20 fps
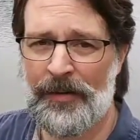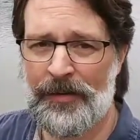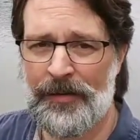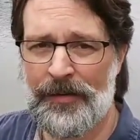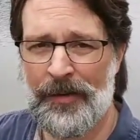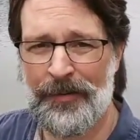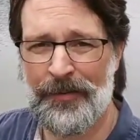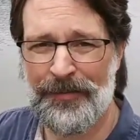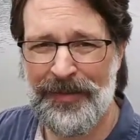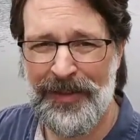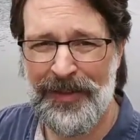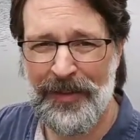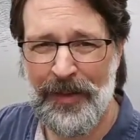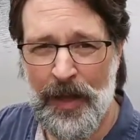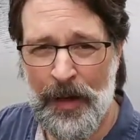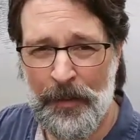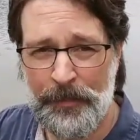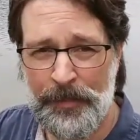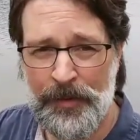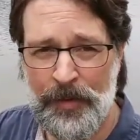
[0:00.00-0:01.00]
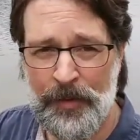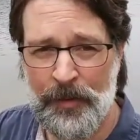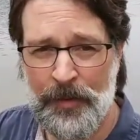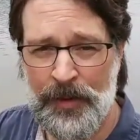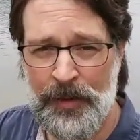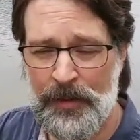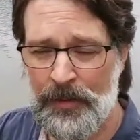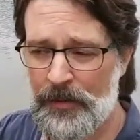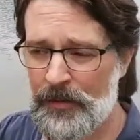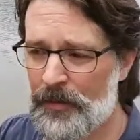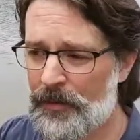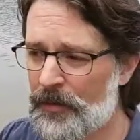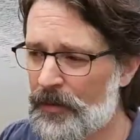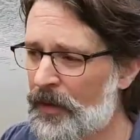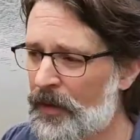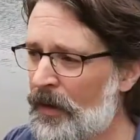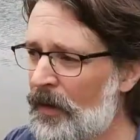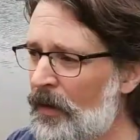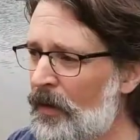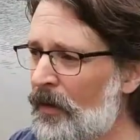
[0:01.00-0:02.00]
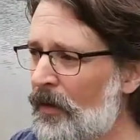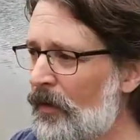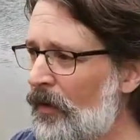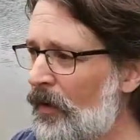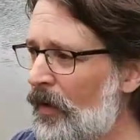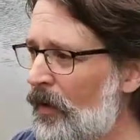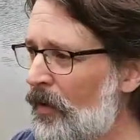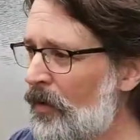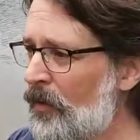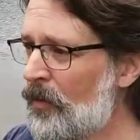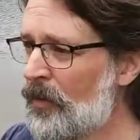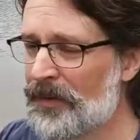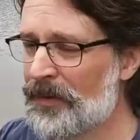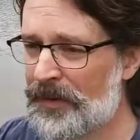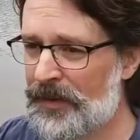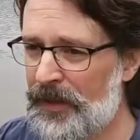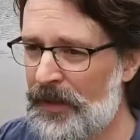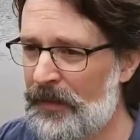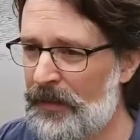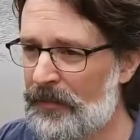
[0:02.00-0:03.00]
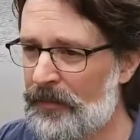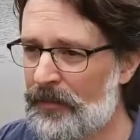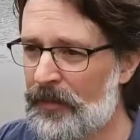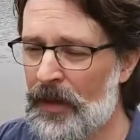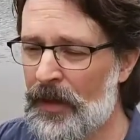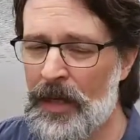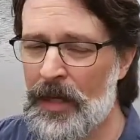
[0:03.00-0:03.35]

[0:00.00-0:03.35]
I just don't feel up to it, so we'll see.